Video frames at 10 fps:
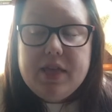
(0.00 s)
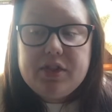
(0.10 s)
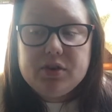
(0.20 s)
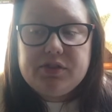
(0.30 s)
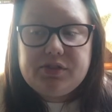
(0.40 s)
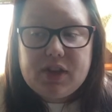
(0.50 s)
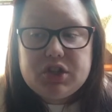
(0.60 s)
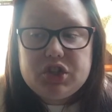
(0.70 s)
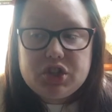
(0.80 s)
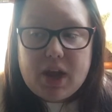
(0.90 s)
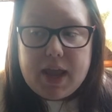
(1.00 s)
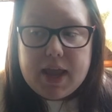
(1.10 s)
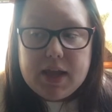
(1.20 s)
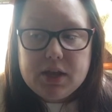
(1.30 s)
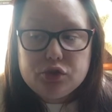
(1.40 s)
There's such
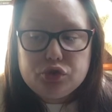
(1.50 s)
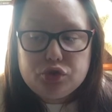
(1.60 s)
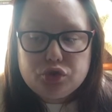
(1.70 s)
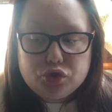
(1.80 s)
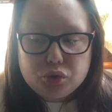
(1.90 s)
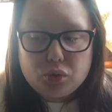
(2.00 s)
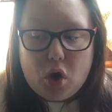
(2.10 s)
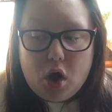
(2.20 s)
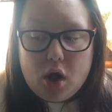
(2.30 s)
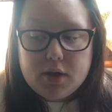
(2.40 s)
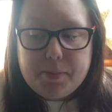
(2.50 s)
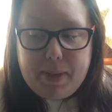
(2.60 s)
a strong